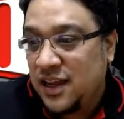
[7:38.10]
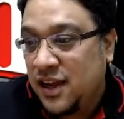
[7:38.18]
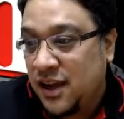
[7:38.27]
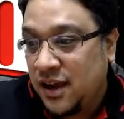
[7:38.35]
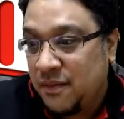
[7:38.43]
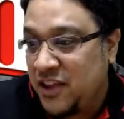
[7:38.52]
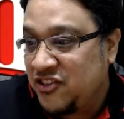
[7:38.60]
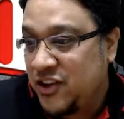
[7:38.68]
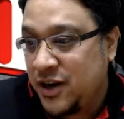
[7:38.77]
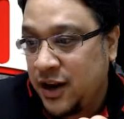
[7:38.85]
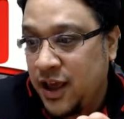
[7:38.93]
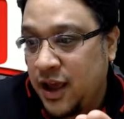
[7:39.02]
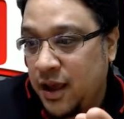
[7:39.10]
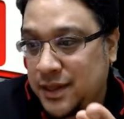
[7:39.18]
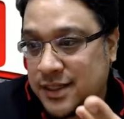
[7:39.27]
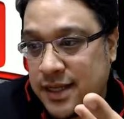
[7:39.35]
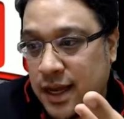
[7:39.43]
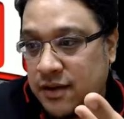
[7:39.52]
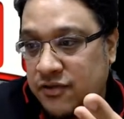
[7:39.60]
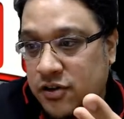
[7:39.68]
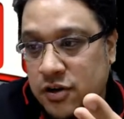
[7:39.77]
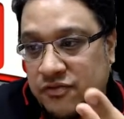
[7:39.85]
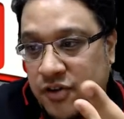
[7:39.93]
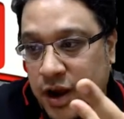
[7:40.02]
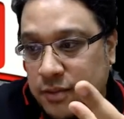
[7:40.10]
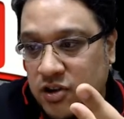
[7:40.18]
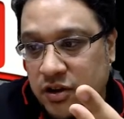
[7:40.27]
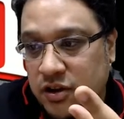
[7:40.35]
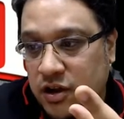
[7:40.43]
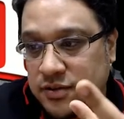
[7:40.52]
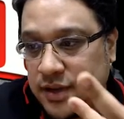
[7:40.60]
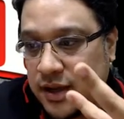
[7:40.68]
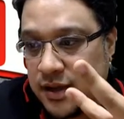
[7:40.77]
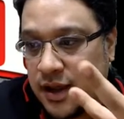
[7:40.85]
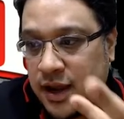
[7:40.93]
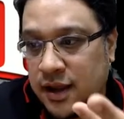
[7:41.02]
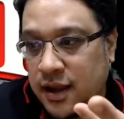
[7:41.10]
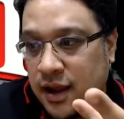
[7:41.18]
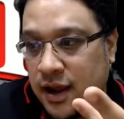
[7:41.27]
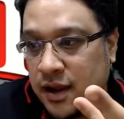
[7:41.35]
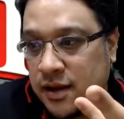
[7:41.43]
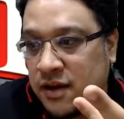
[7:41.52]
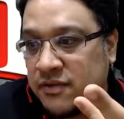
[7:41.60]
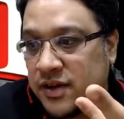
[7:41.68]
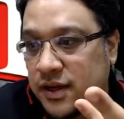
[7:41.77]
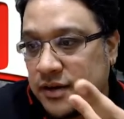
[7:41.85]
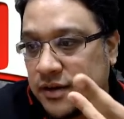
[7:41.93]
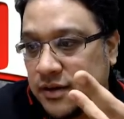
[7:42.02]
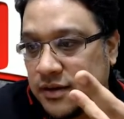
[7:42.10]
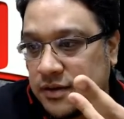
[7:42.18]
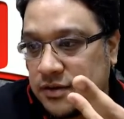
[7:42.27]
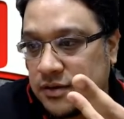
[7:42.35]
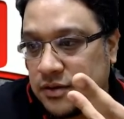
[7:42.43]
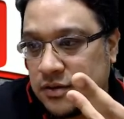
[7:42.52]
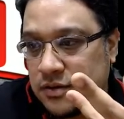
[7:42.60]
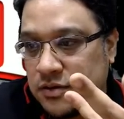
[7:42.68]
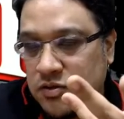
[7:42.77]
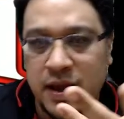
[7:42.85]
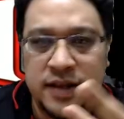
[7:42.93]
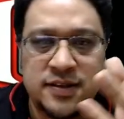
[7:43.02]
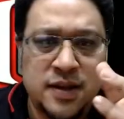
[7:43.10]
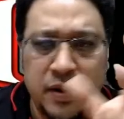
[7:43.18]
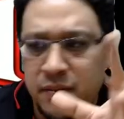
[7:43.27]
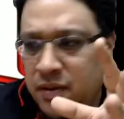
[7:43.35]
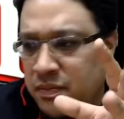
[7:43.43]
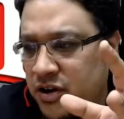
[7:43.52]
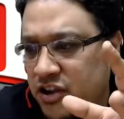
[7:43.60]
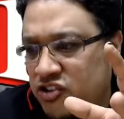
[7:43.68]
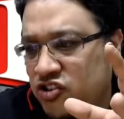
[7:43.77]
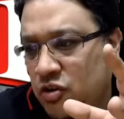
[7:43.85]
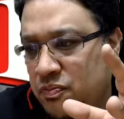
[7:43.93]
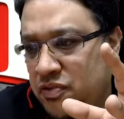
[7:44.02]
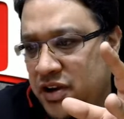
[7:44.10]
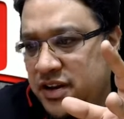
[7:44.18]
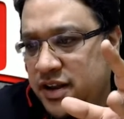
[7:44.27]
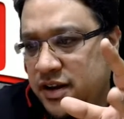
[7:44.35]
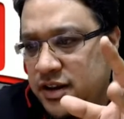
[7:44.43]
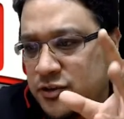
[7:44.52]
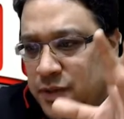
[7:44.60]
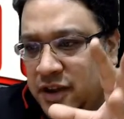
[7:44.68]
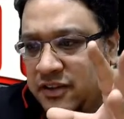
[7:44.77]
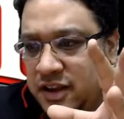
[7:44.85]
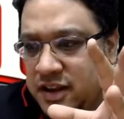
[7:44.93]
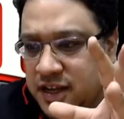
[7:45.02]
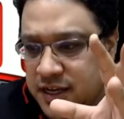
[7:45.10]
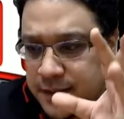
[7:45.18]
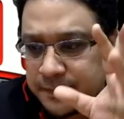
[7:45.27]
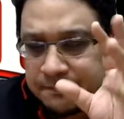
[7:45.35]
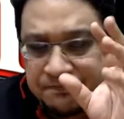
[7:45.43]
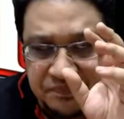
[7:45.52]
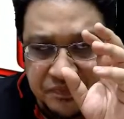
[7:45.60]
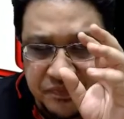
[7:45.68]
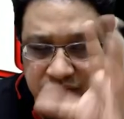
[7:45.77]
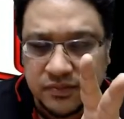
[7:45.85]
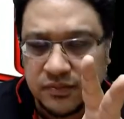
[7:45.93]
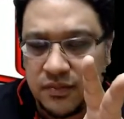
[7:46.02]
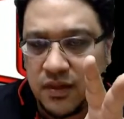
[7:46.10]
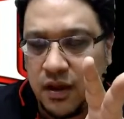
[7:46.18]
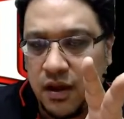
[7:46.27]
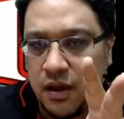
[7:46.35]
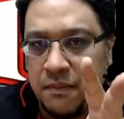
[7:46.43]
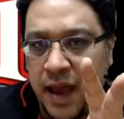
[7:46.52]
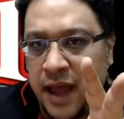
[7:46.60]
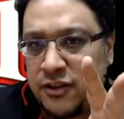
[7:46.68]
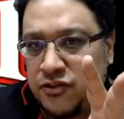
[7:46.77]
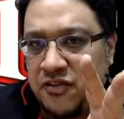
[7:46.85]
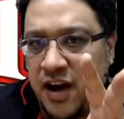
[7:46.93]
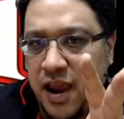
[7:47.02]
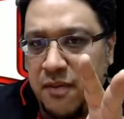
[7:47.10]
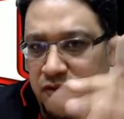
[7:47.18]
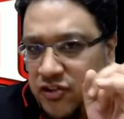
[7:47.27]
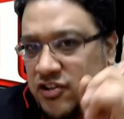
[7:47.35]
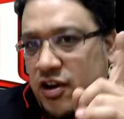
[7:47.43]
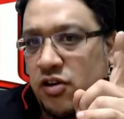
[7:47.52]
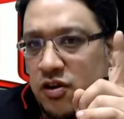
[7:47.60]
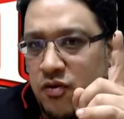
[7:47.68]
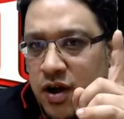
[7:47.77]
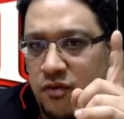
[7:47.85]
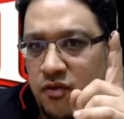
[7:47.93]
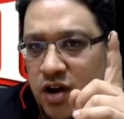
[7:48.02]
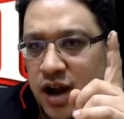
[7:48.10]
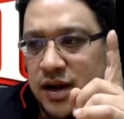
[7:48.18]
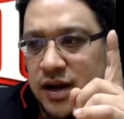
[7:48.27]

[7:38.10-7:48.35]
Mentioned earlier, I'm a sucker for the frames autographs. I love it. Too bad some of them are pretty short printed, and especially the patch frame, which are only 1 of 1.